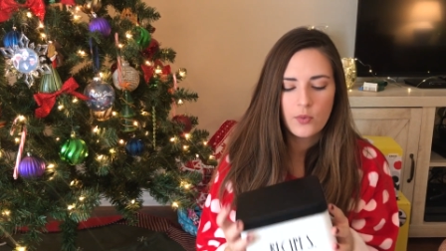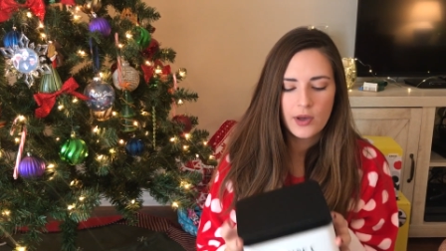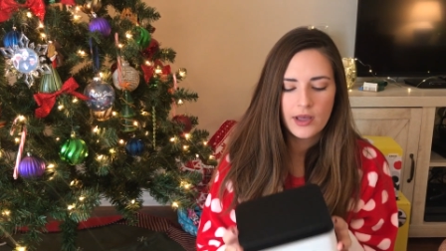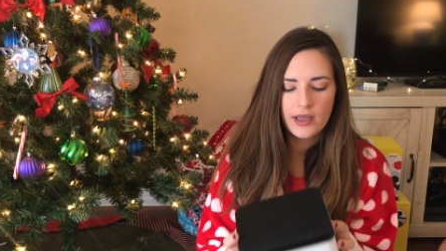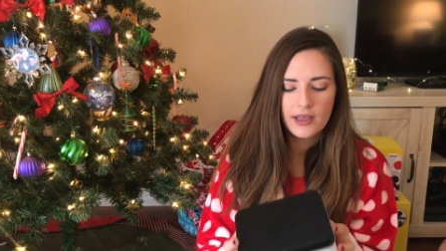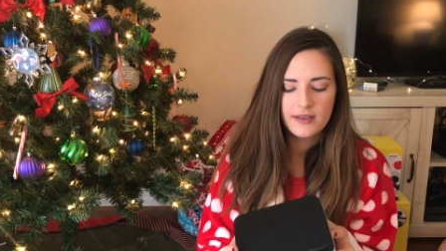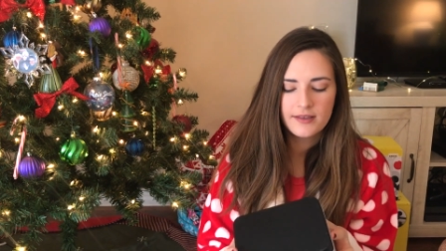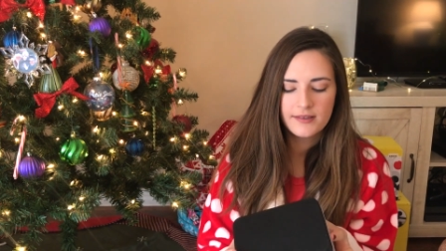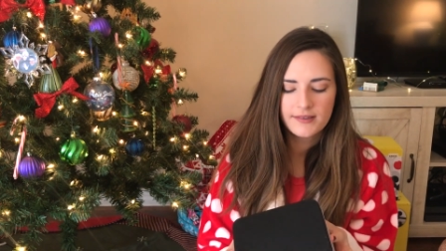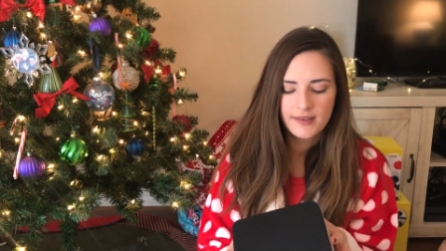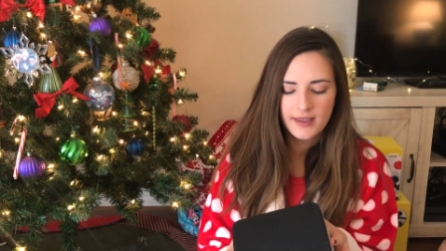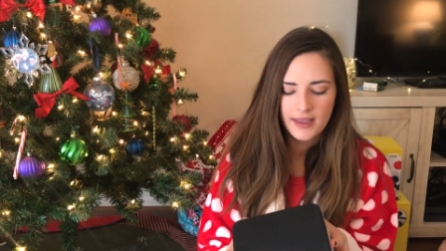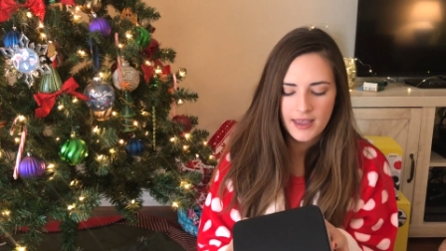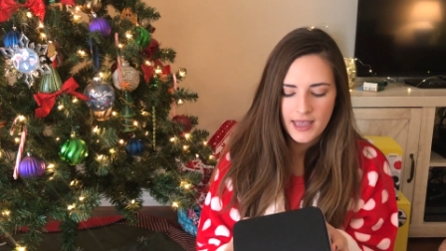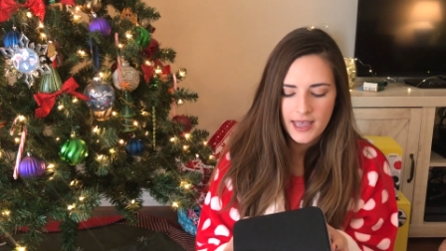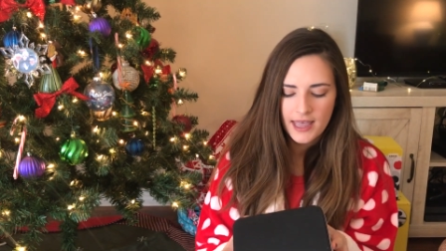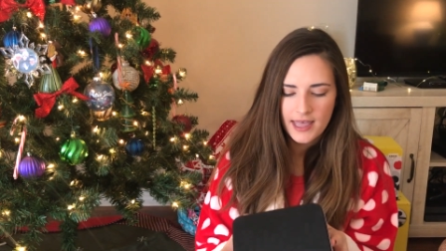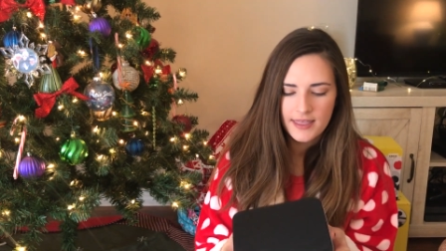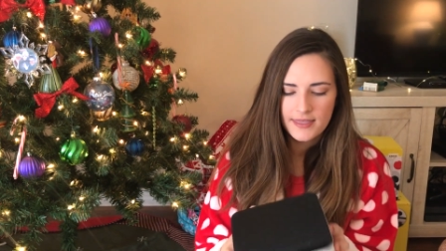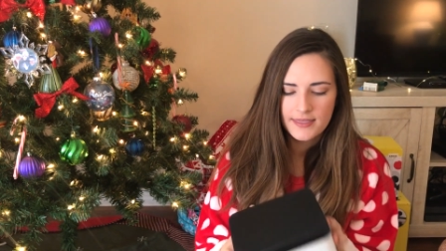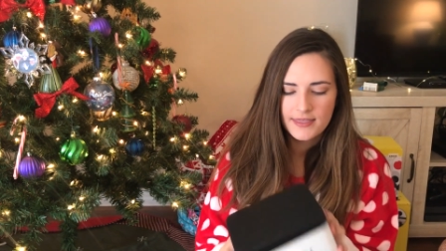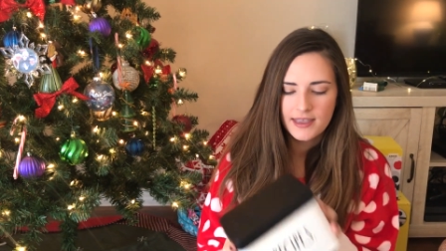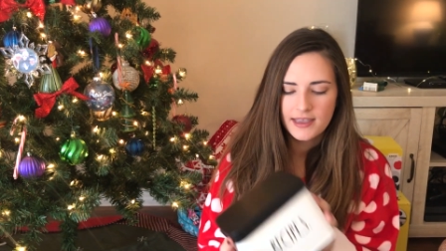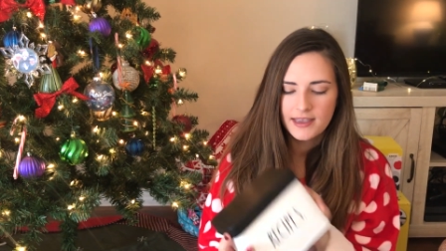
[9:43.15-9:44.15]
was
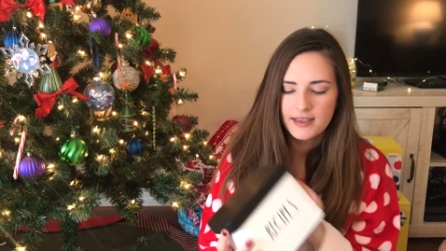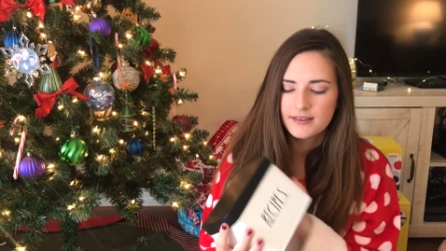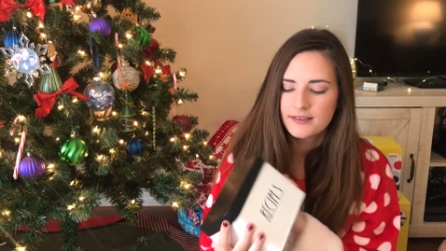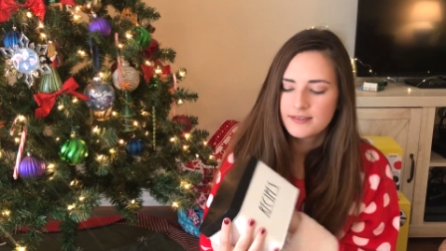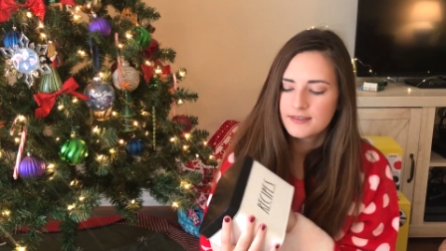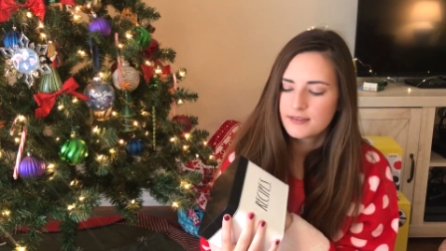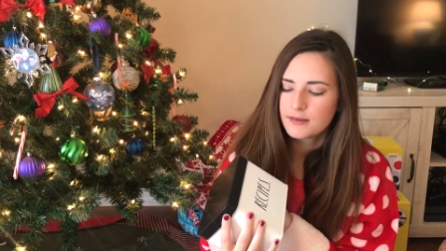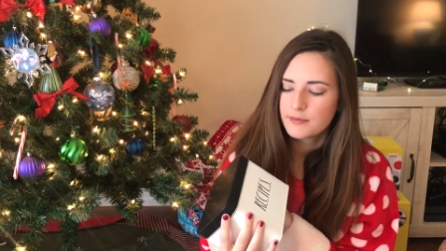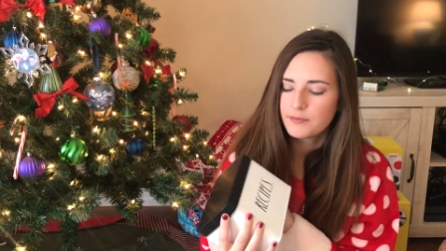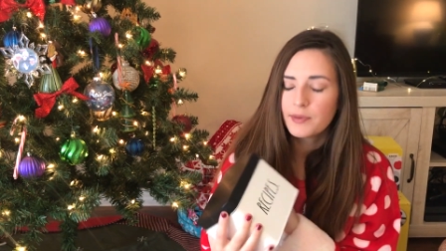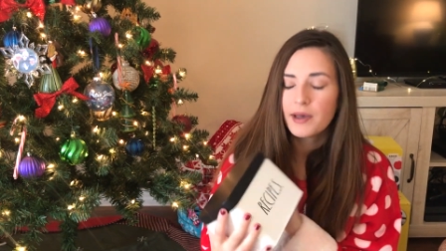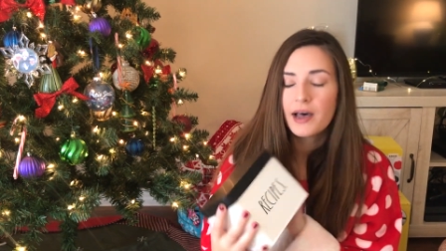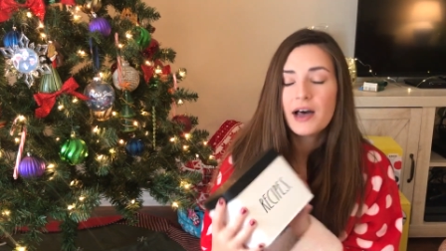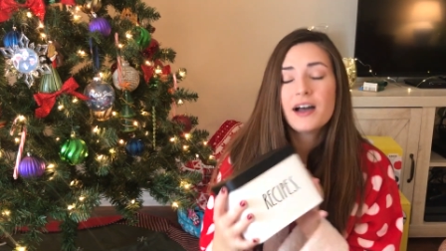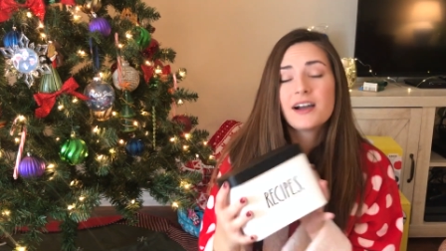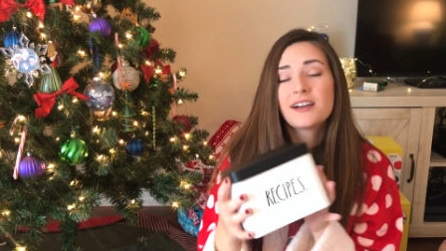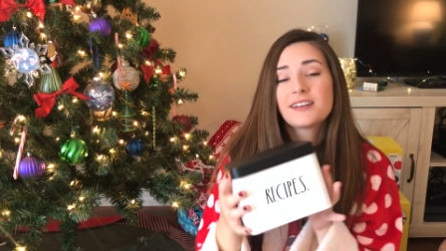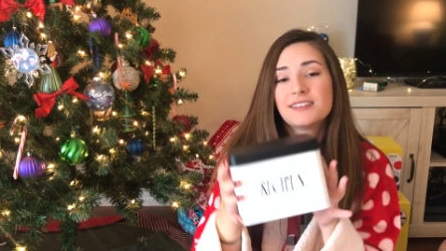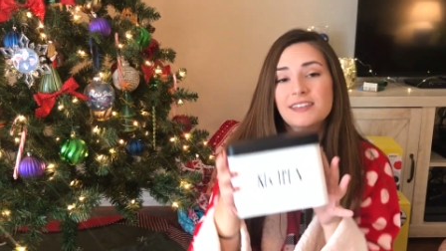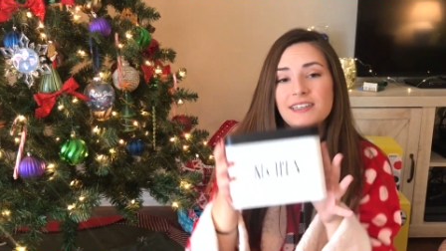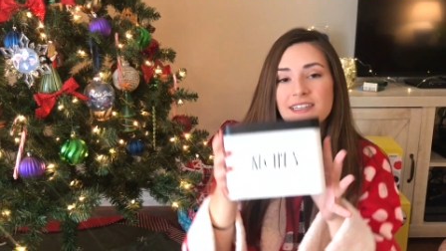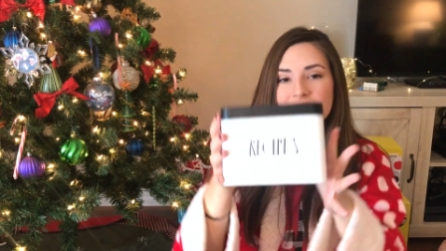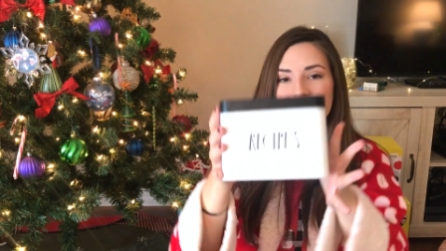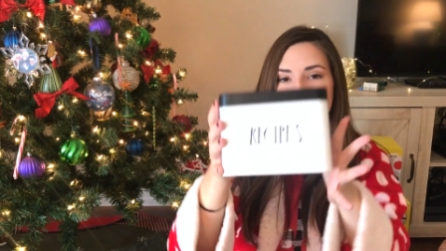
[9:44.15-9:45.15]
this
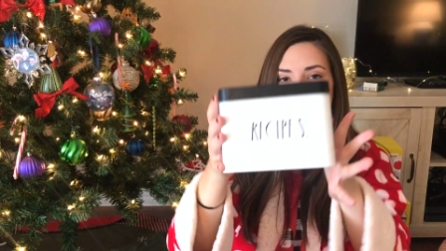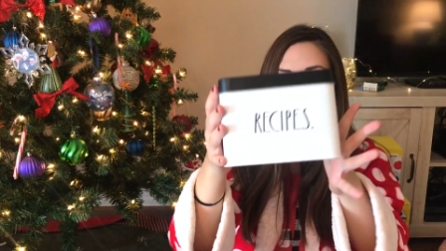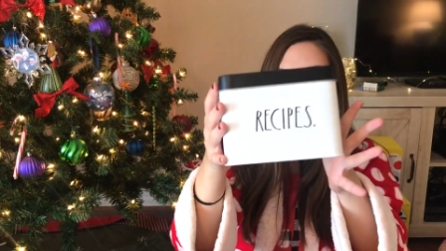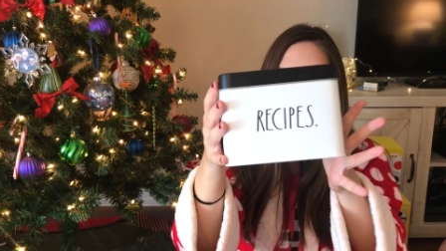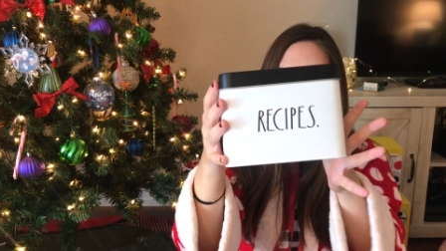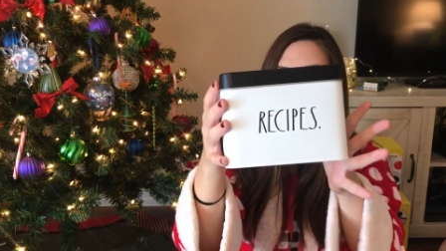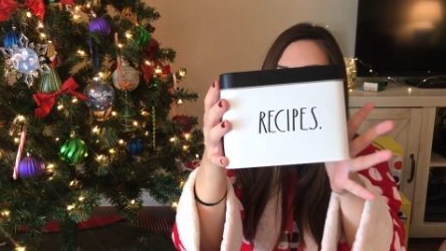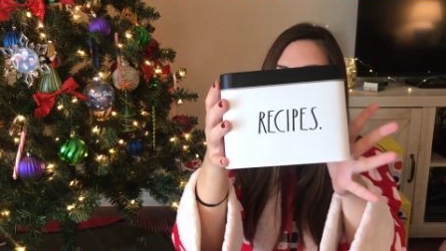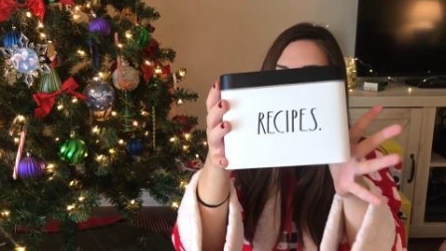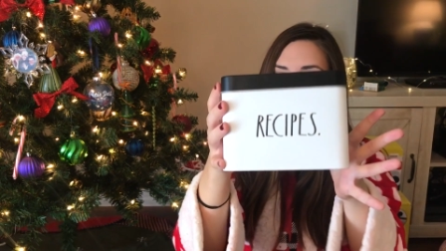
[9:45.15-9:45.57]
box. It says